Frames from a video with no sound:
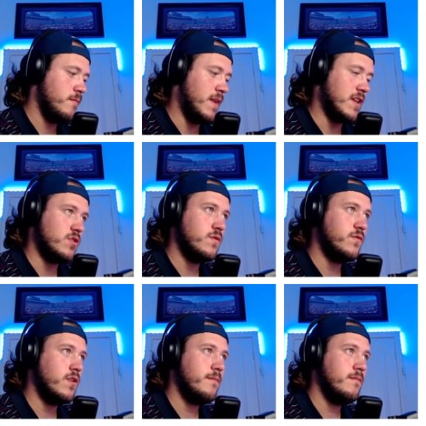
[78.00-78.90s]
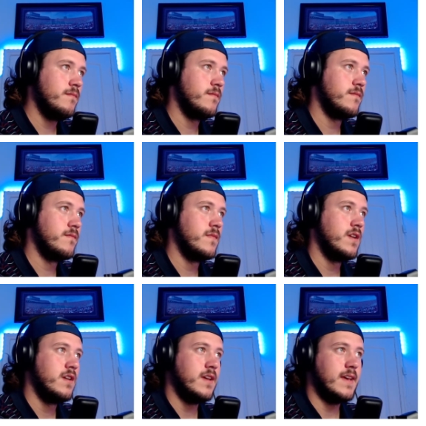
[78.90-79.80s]
My tú form
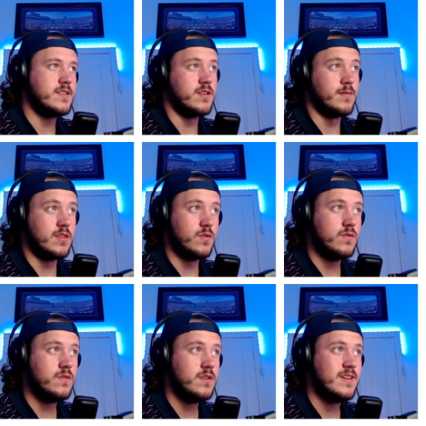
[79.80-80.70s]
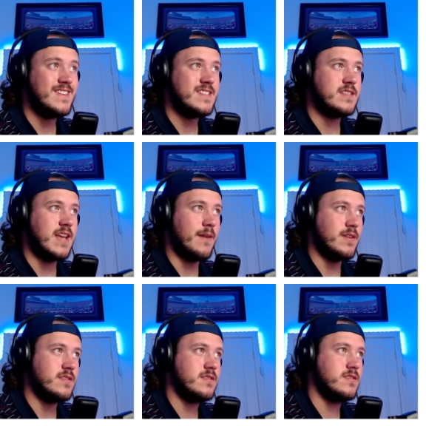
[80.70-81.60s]
is going to be tú
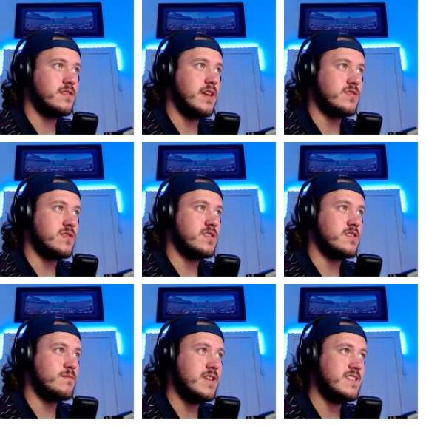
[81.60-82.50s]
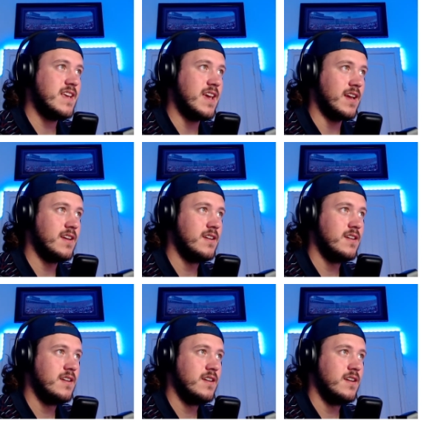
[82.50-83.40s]
sabes. Okay, so this is me saying,
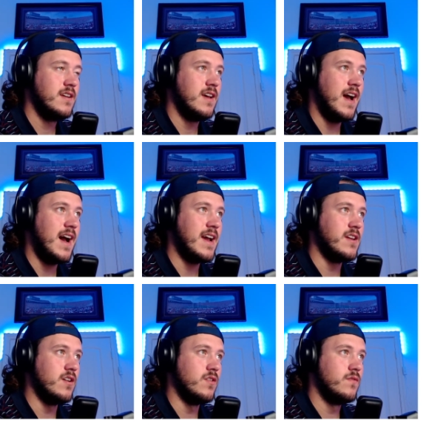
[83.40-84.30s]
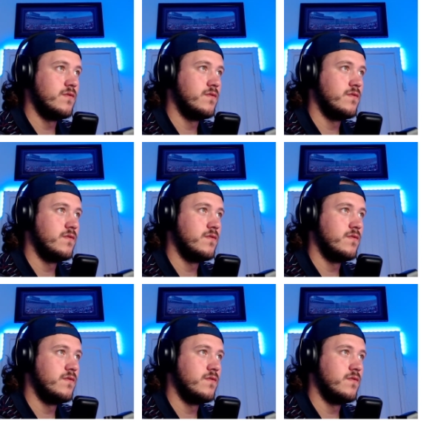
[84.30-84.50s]
I know.